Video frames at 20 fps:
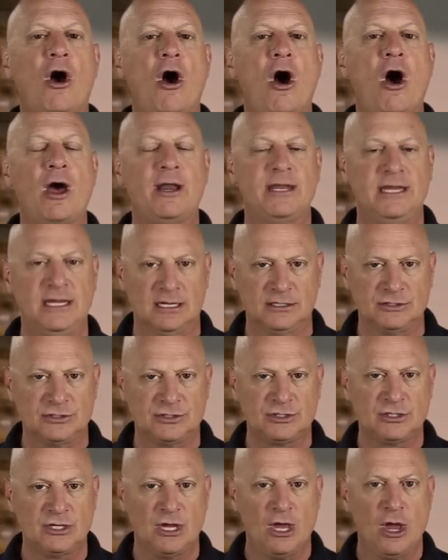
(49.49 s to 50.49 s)

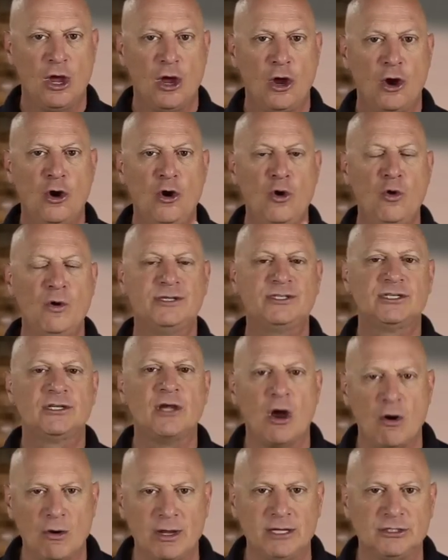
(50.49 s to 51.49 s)
audience, who it's
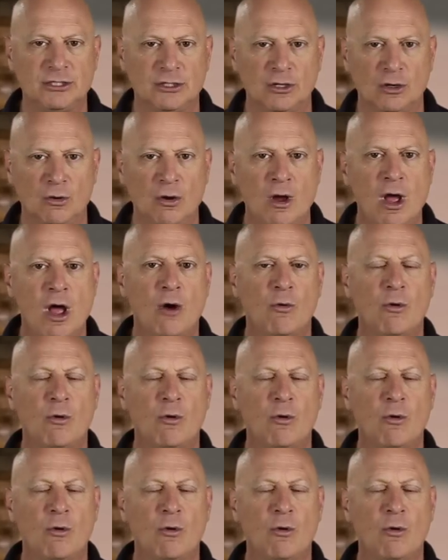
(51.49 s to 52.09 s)
going to.